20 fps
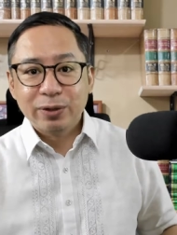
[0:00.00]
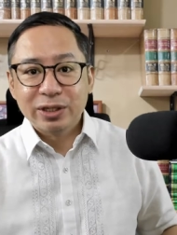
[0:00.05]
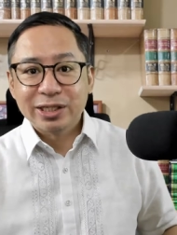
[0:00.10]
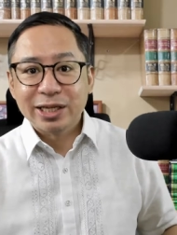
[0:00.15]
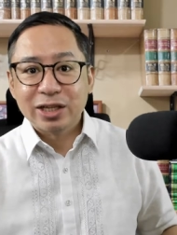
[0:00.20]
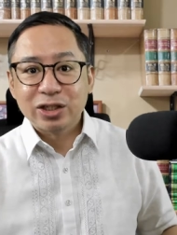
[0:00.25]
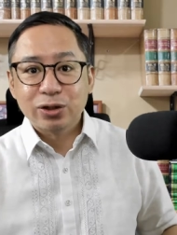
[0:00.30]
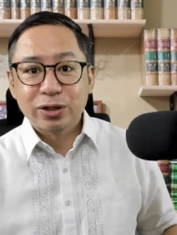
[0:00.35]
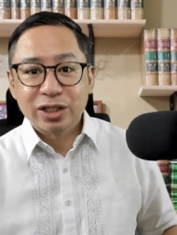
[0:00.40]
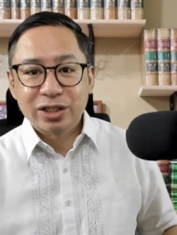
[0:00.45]

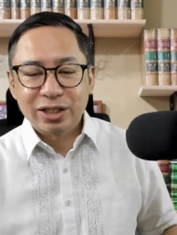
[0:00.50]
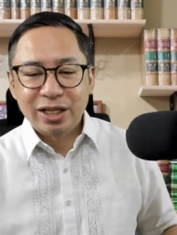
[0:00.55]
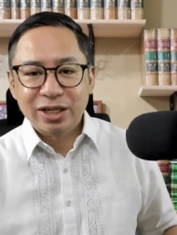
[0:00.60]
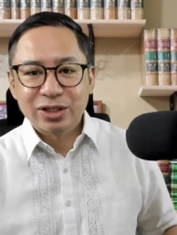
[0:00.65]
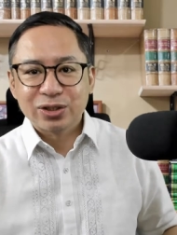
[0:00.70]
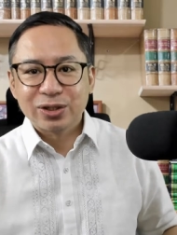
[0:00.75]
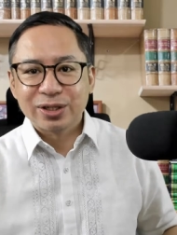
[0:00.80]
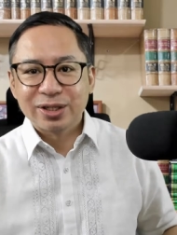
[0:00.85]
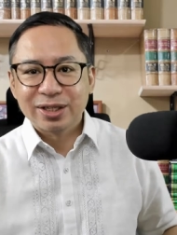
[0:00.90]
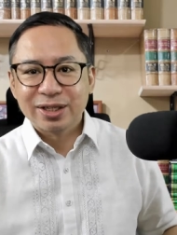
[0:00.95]
which had
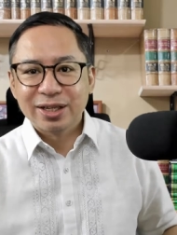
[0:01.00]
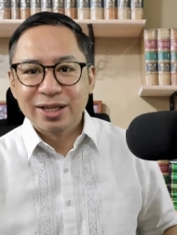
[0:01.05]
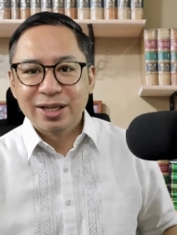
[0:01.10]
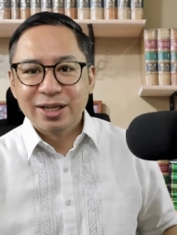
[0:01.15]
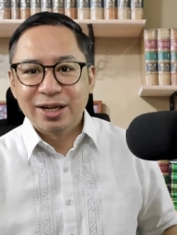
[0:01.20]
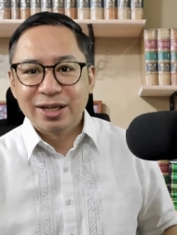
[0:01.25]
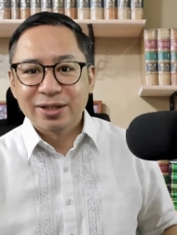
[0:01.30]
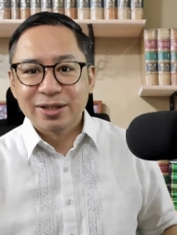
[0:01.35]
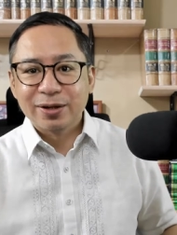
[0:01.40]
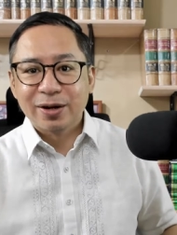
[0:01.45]
jurisdiction
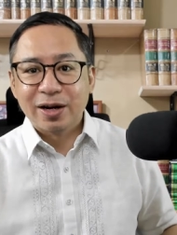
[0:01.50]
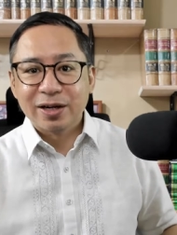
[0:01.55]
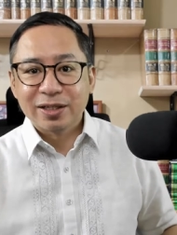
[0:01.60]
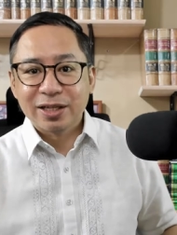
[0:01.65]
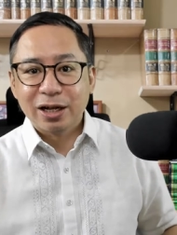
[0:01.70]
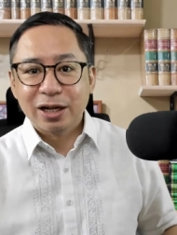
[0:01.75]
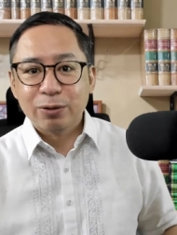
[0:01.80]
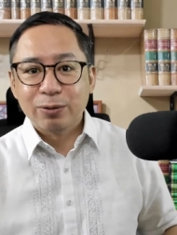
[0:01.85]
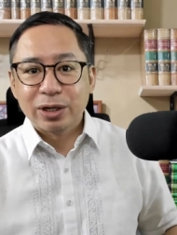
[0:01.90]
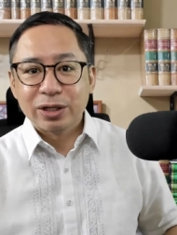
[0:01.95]
under
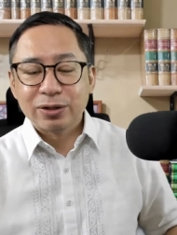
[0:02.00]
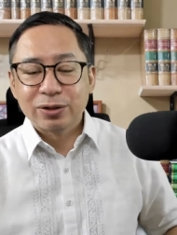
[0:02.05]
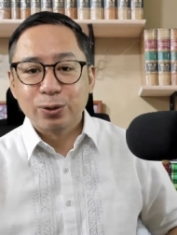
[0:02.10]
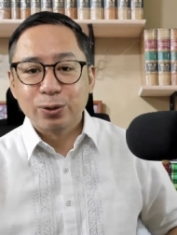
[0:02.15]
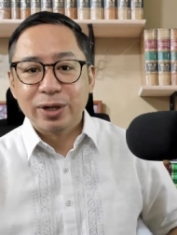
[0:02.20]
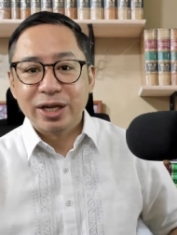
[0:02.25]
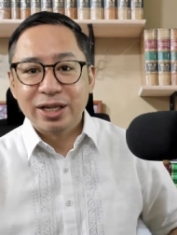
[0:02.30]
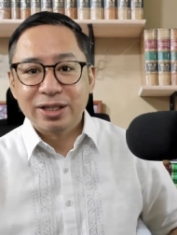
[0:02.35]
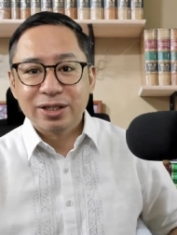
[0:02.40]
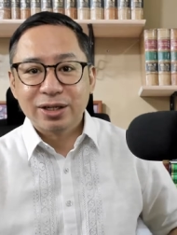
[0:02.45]
Article
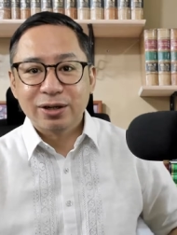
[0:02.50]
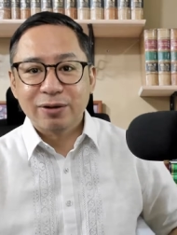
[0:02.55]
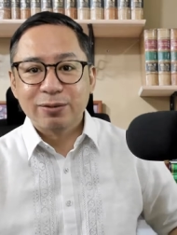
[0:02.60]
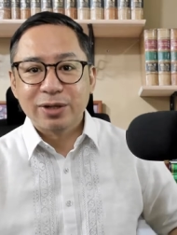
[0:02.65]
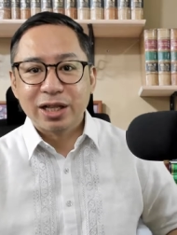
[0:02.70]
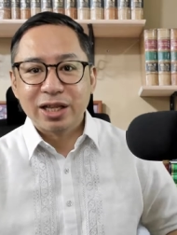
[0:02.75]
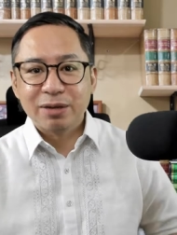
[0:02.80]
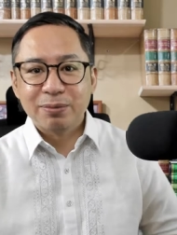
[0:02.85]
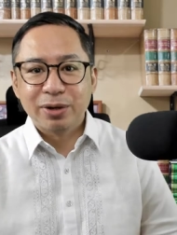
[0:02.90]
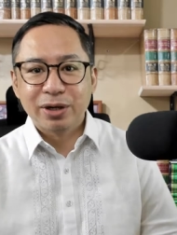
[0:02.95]
128
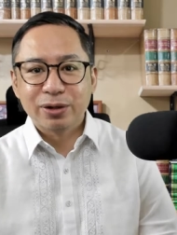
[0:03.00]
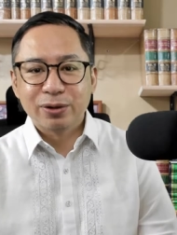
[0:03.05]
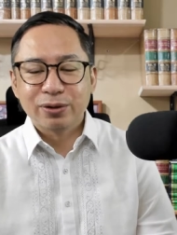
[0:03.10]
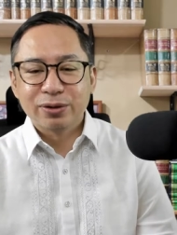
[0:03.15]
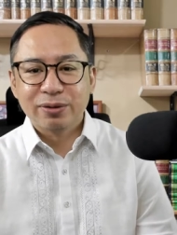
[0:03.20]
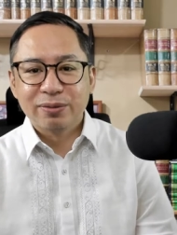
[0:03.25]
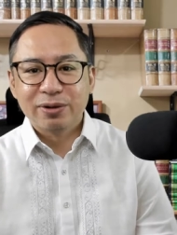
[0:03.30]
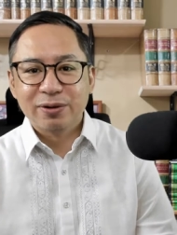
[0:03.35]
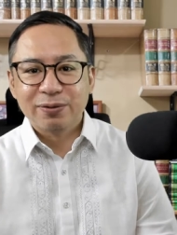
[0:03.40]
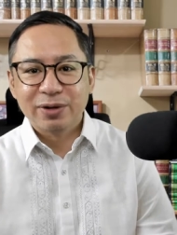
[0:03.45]
of the Labor
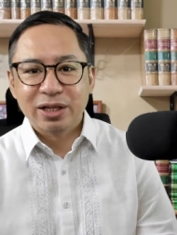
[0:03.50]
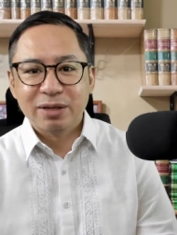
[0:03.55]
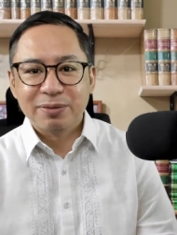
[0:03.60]
Code of the